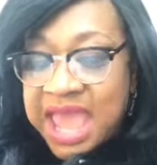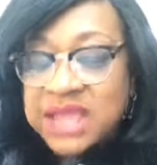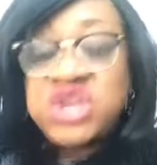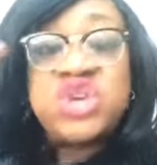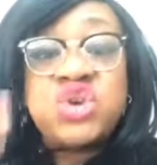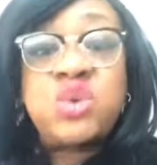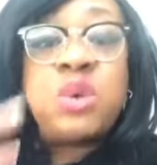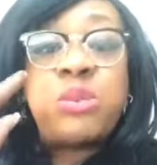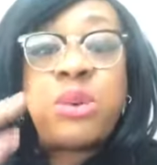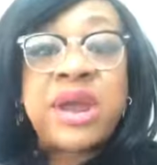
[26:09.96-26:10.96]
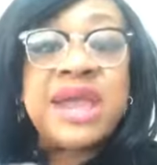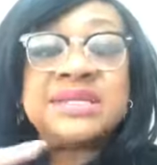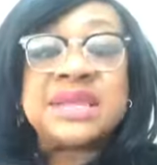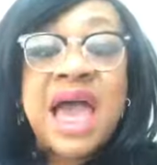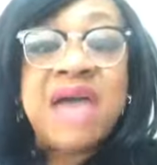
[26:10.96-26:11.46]
And you will
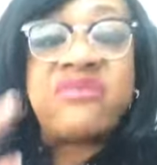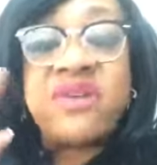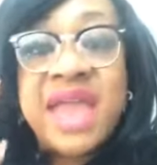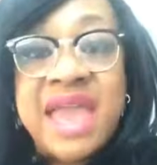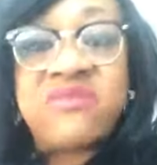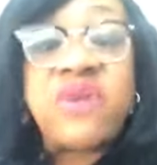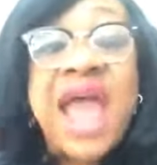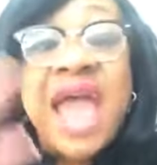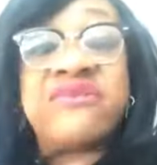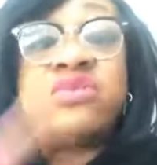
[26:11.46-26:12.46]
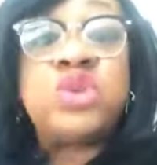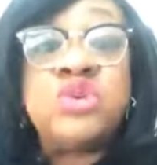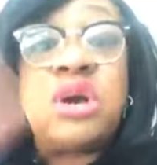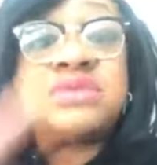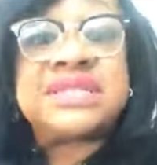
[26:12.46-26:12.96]
praise God forever after.
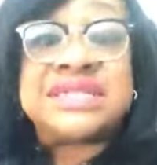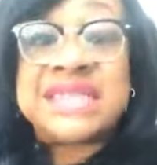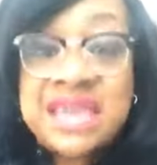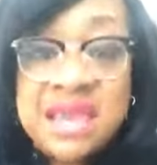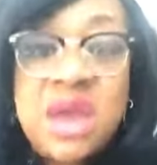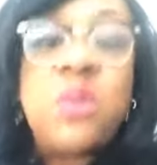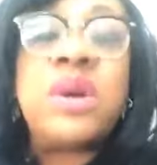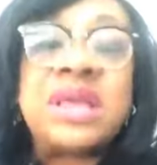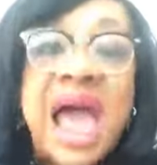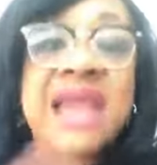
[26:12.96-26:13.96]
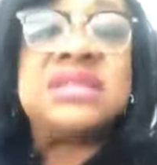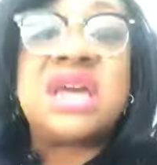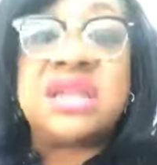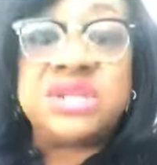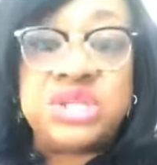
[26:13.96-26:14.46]
You're going to see what God is
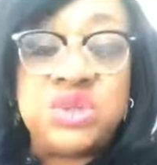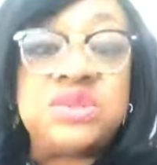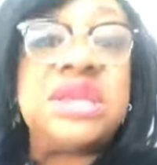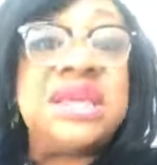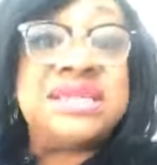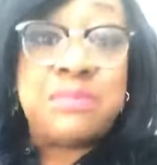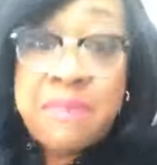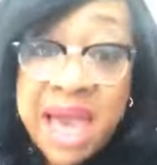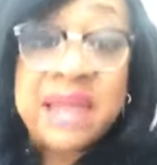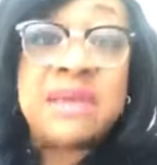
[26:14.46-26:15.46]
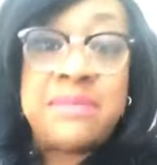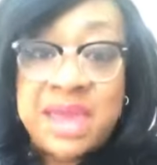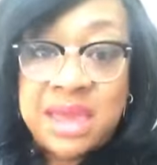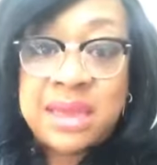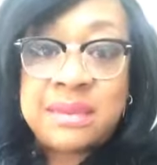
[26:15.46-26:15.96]
going to do to these mighty
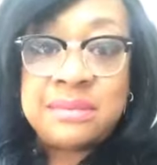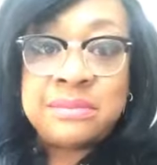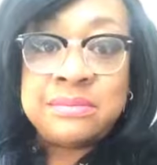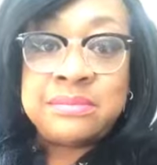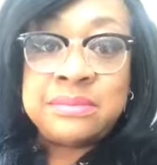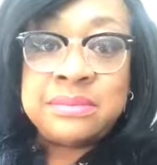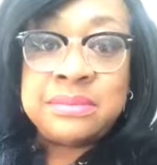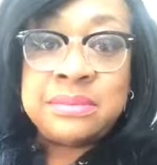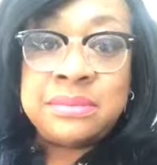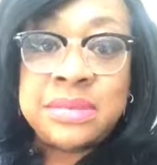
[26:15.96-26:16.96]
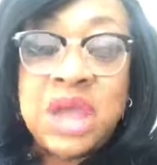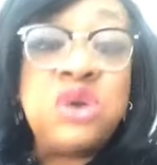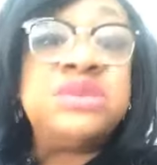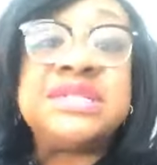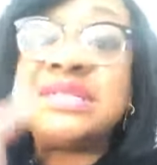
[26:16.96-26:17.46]
men
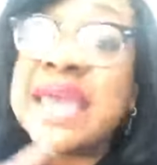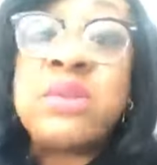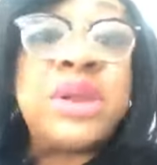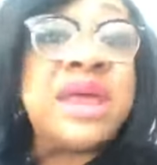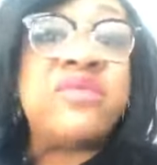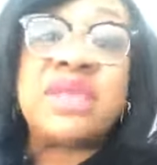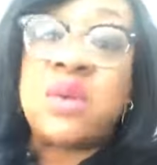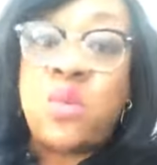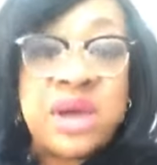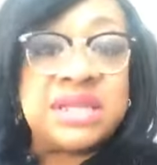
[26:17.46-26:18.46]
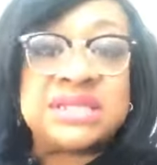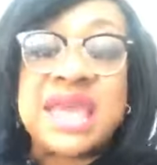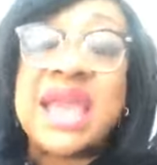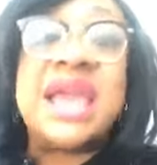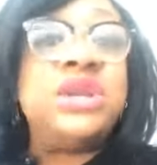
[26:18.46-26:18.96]
who say whatever they want to
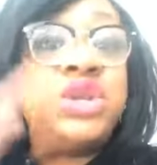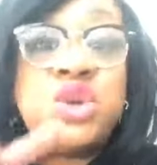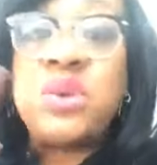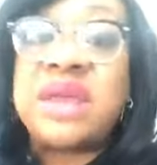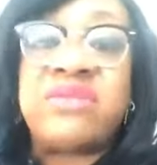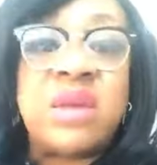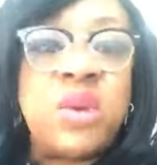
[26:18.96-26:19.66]
say and do whatever they